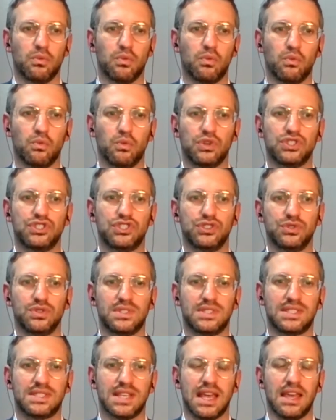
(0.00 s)
would you
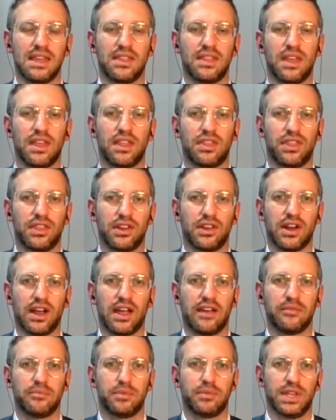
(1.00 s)
say that there
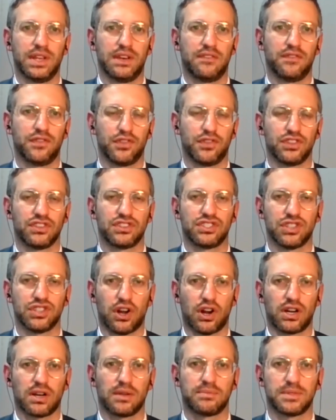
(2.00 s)
have been, for the
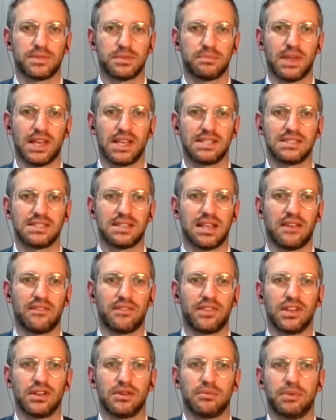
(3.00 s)
startup space,
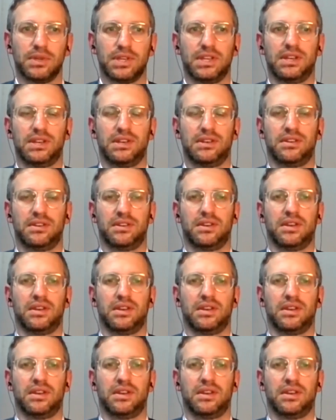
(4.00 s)
have there been